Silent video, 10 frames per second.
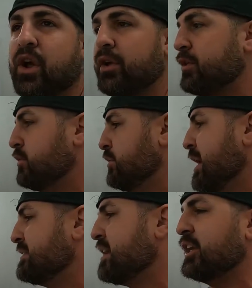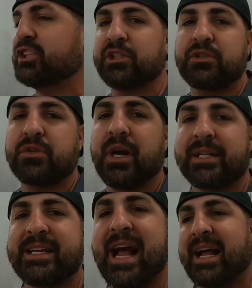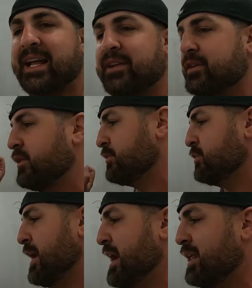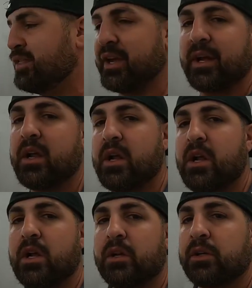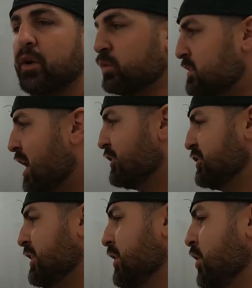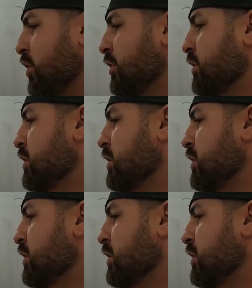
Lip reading: at all. You do not touch it. You do not tack it. You don't do anything. Don't touch it at all.